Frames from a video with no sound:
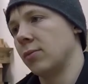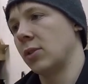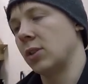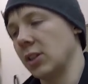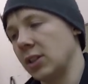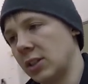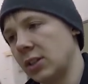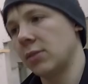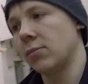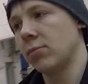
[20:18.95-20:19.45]

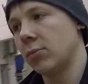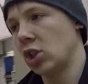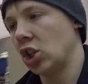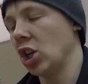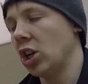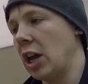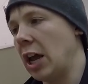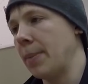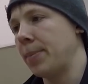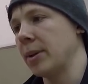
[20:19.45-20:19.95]
Because
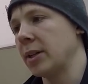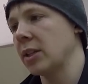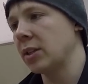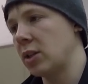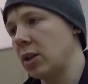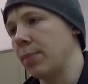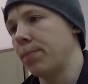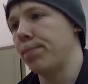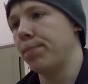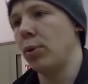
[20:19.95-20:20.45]
shit
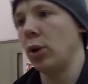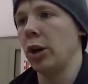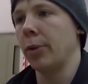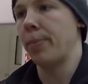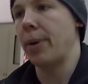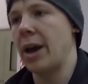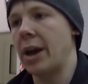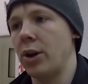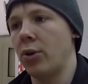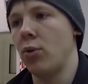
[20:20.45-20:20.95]
happens, you pull
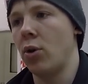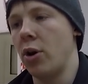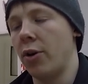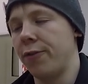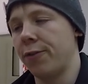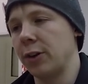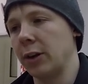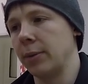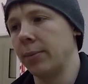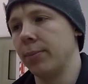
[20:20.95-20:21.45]
a panel
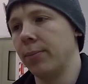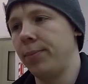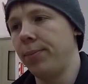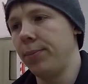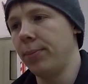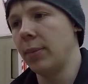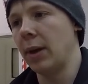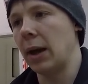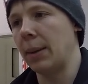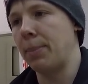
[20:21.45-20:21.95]
off
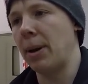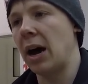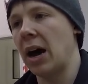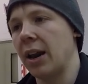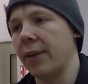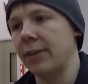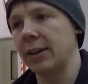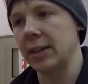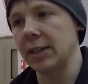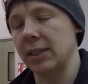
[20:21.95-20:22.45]
and a
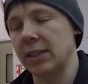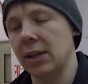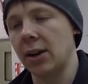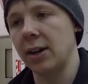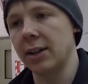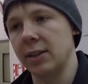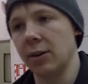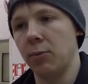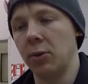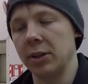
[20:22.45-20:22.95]
part of it
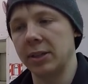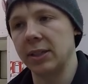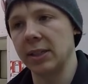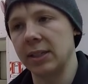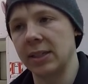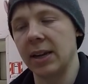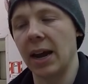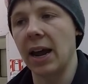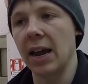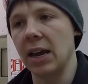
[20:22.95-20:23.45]
decides it wants
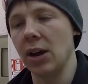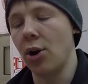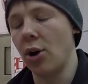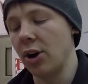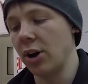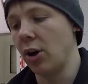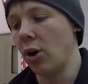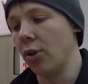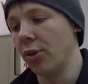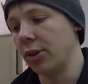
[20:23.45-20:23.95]
to stay
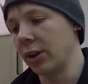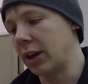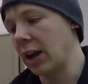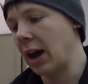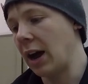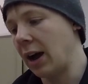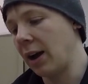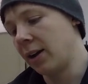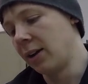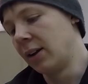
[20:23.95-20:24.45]
on the
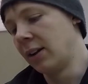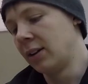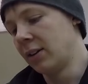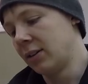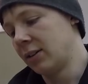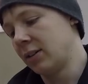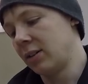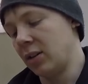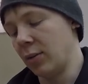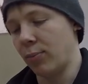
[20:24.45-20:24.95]
car.
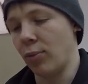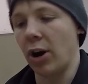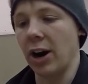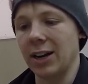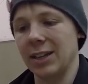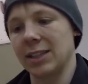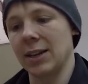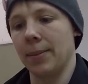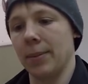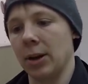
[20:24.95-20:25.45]
you
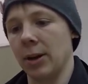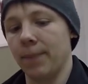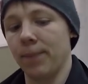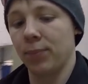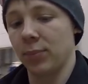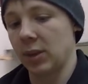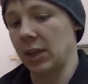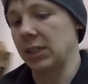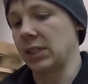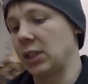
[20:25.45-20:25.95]
break
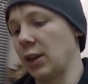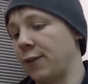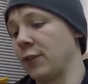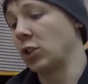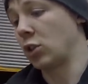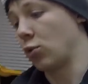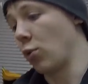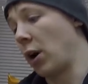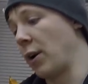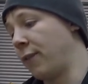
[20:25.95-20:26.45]
something, this stuff
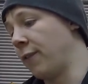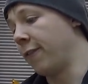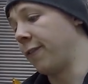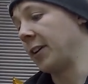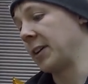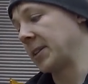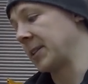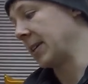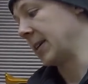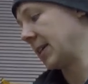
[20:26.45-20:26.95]
is great for
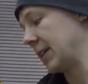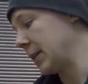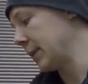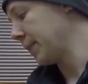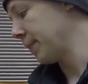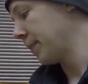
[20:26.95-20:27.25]
fixing it.